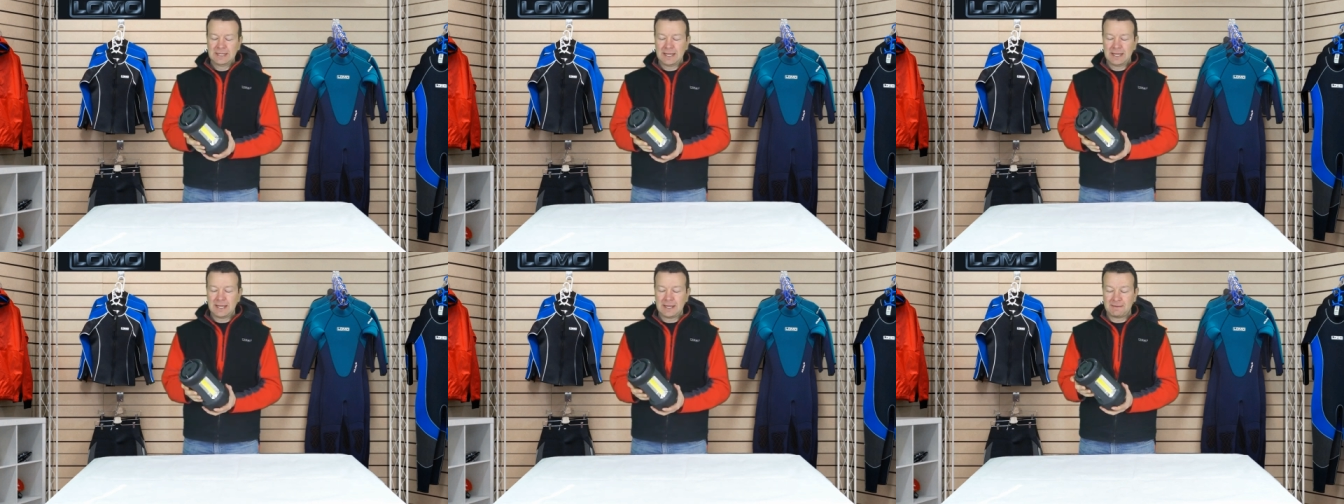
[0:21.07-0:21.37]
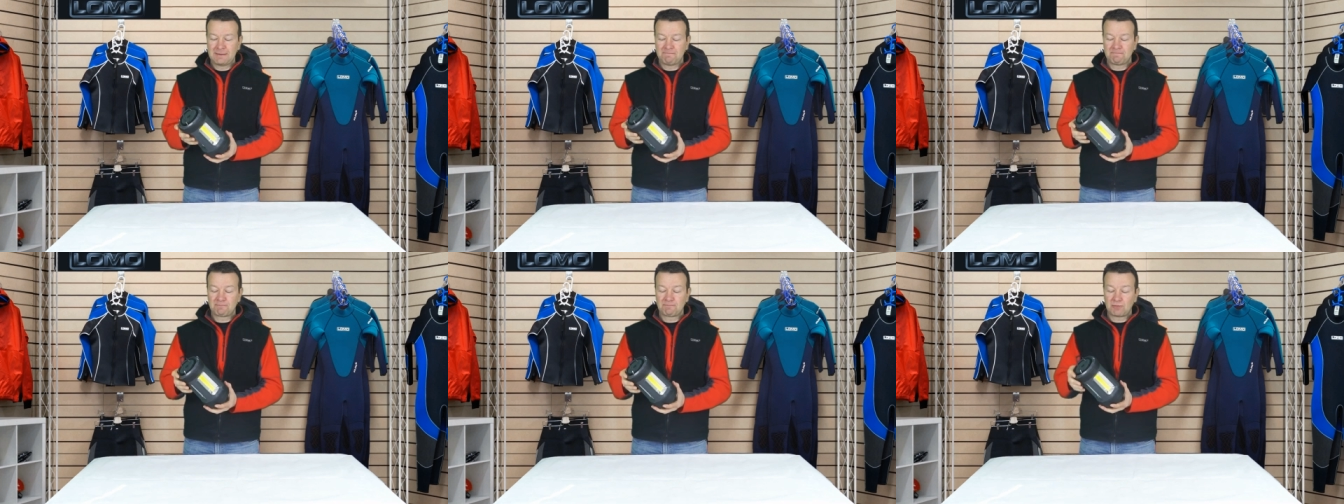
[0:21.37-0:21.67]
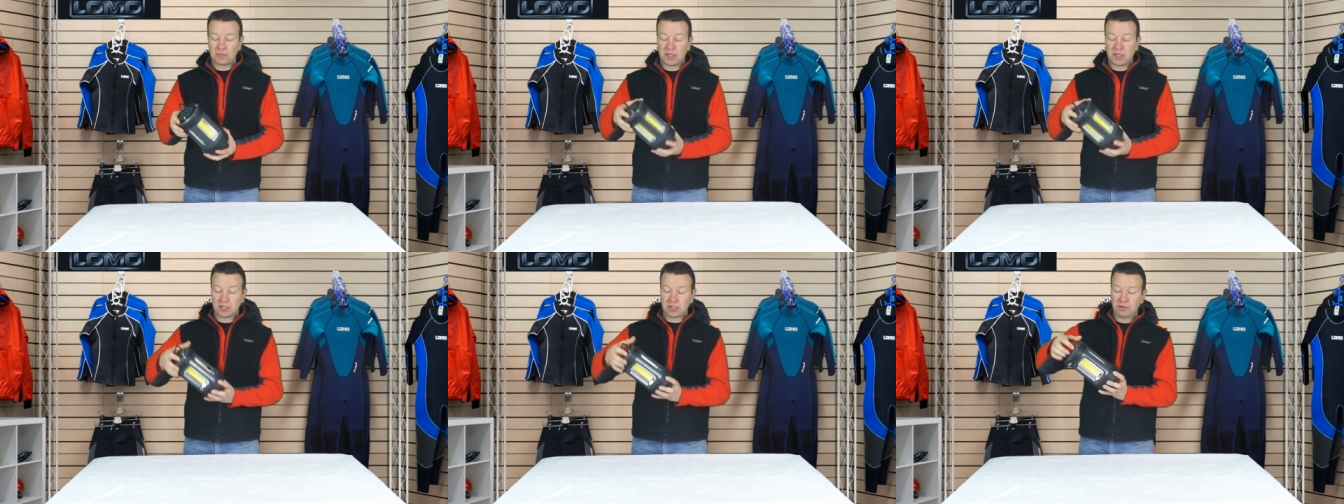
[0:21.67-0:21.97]
Um,
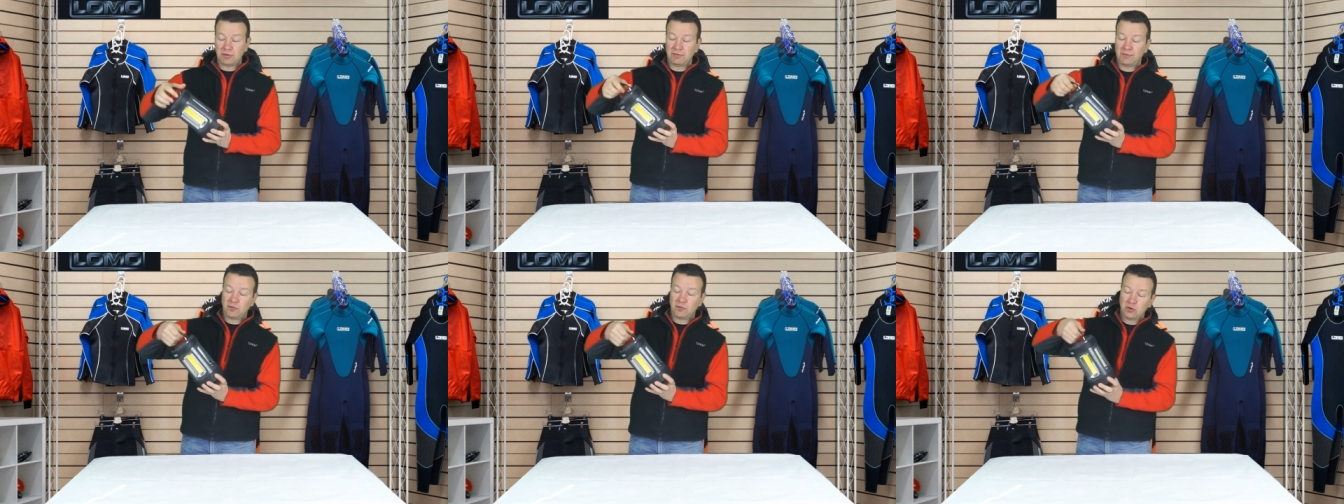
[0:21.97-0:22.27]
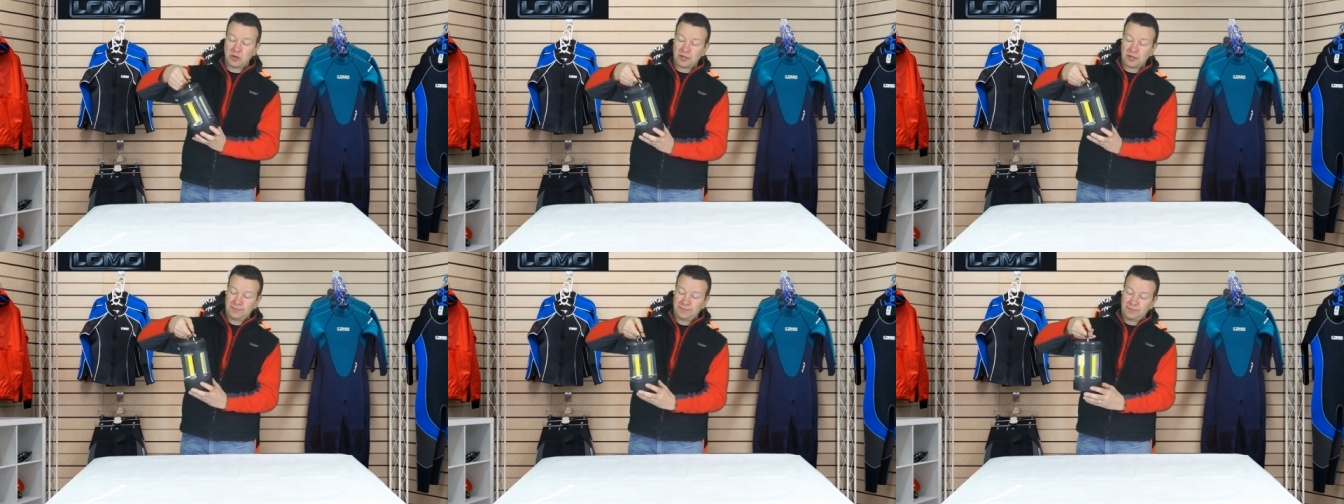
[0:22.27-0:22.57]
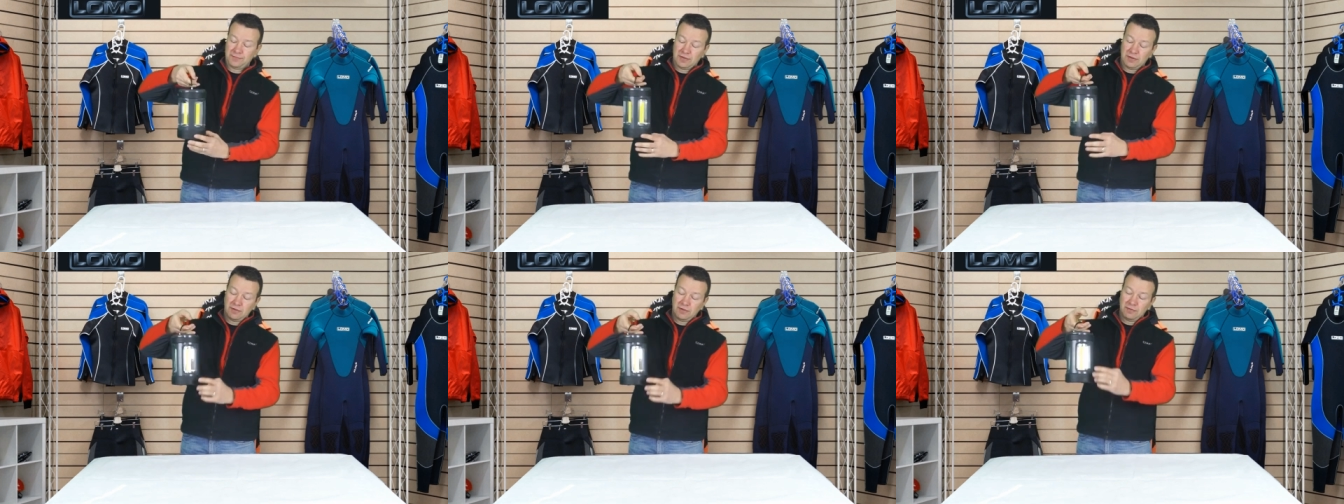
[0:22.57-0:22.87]
it's got four
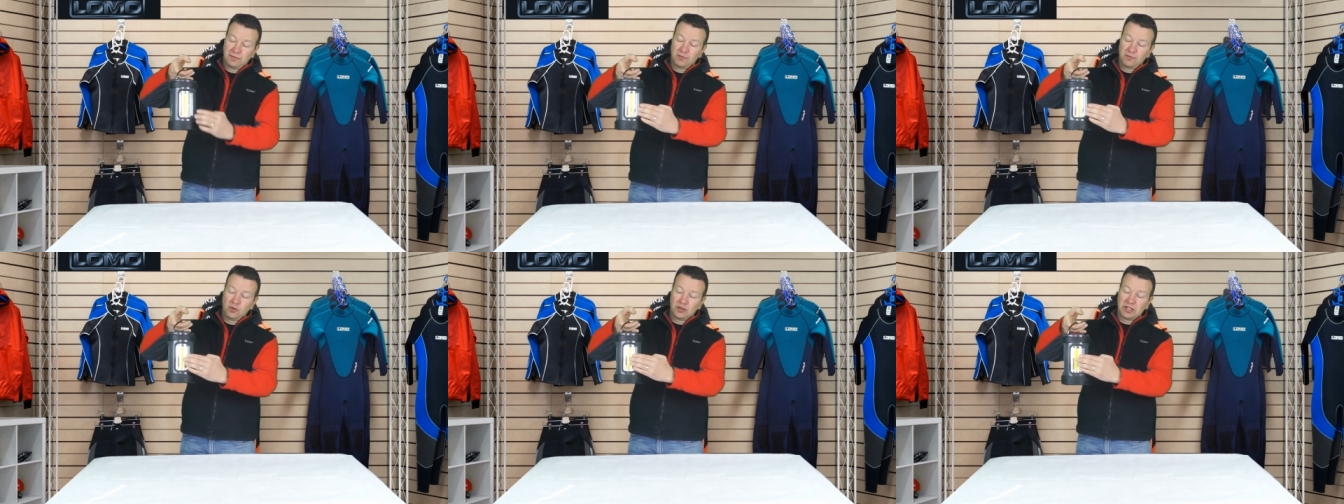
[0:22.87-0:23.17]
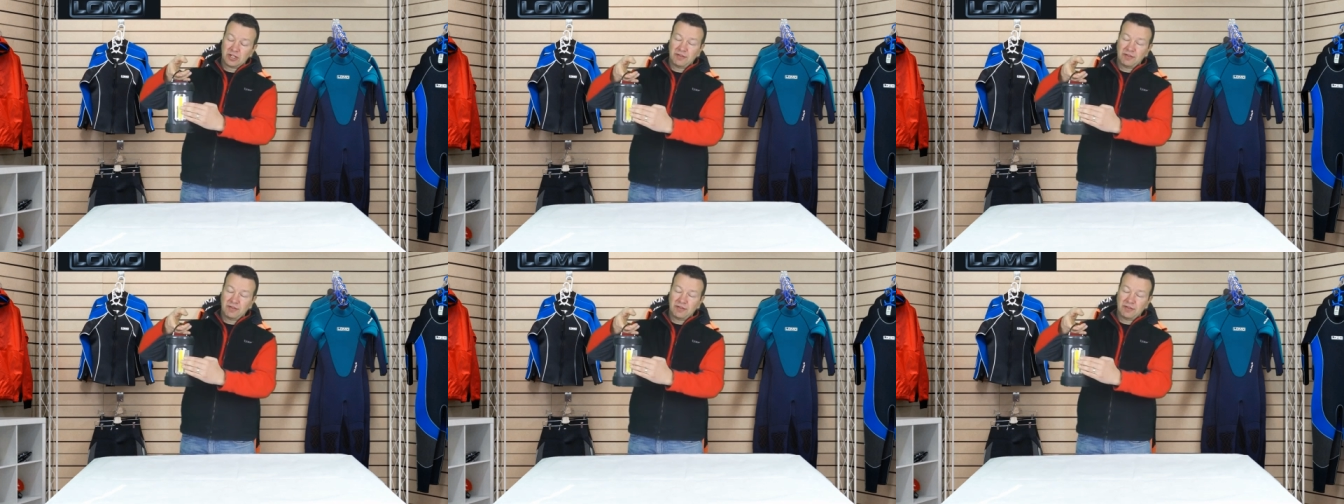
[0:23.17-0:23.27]
four